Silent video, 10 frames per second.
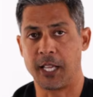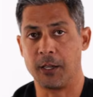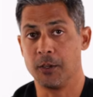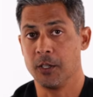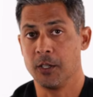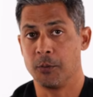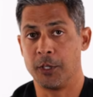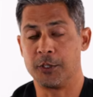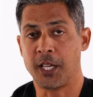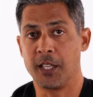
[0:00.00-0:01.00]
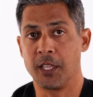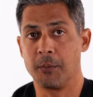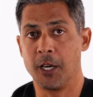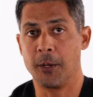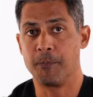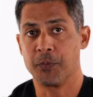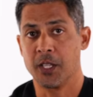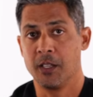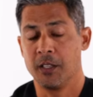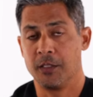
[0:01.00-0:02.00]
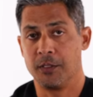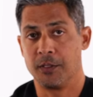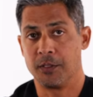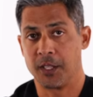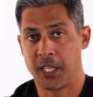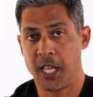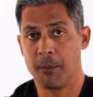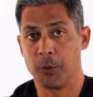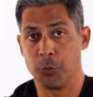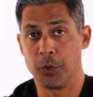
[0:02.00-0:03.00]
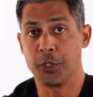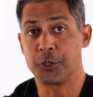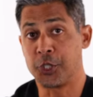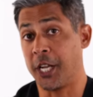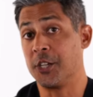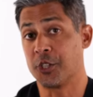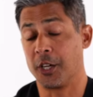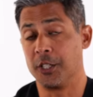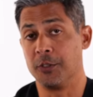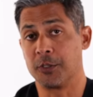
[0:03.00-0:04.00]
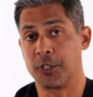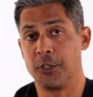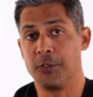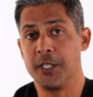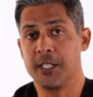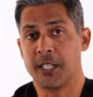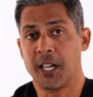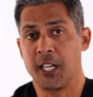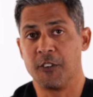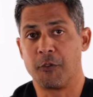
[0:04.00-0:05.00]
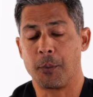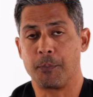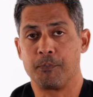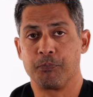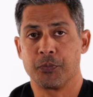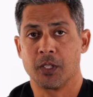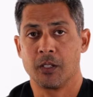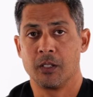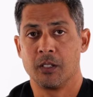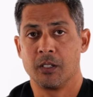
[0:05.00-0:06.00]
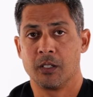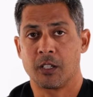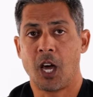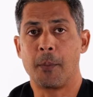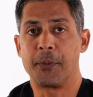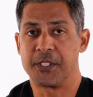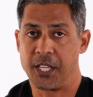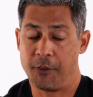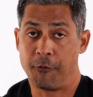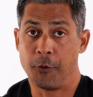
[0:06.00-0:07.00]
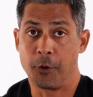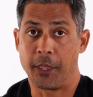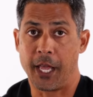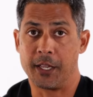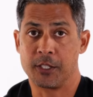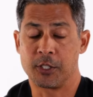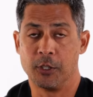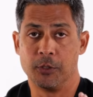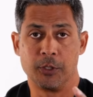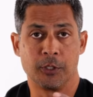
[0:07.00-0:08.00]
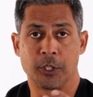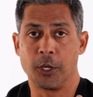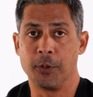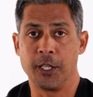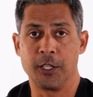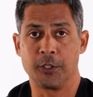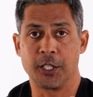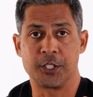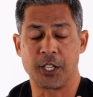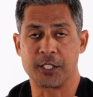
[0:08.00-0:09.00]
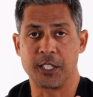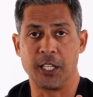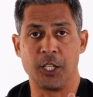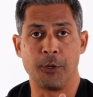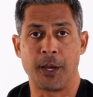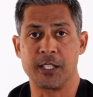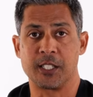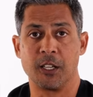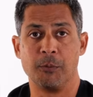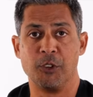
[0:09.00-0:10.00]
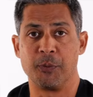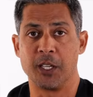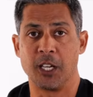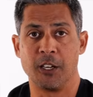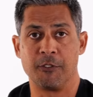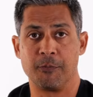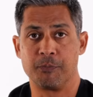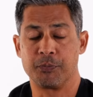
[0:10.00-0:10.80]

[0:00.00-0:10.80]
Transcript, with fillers: that when you tighten them up, the camber will change on you. So you need to kind of compensate for that. So you'll go in, you'll adjust it, and you might see a movement of,